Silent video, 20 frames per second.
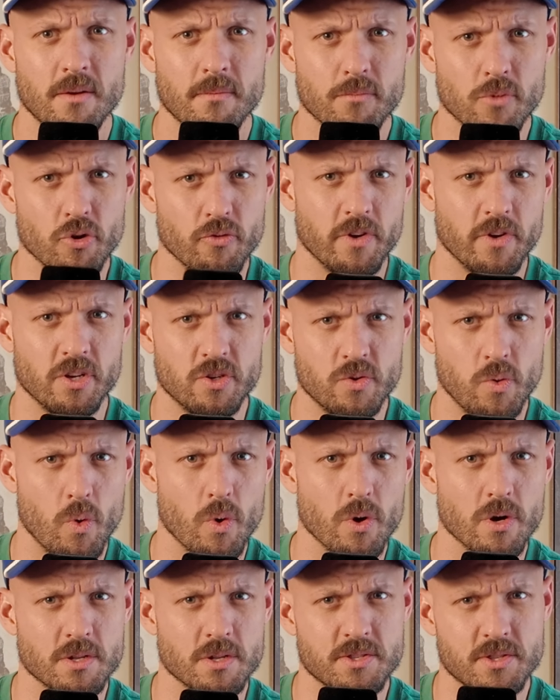moving
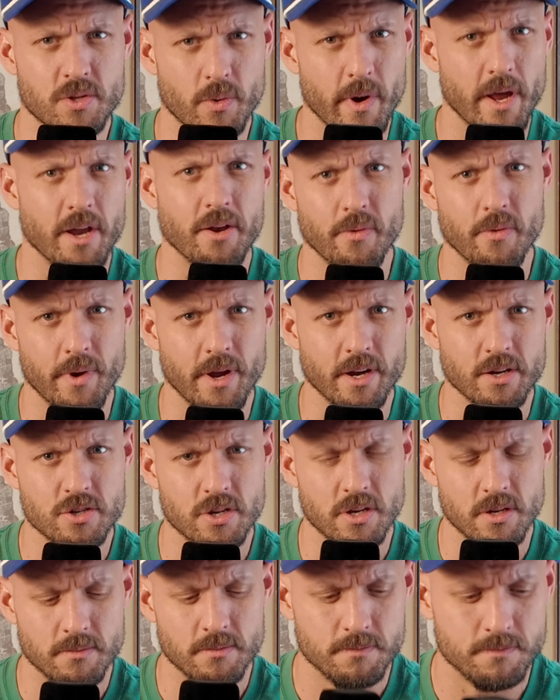towards the right
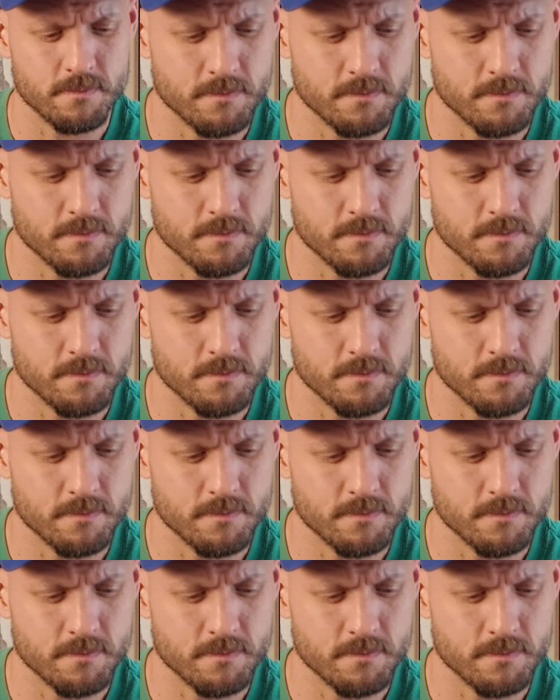direction.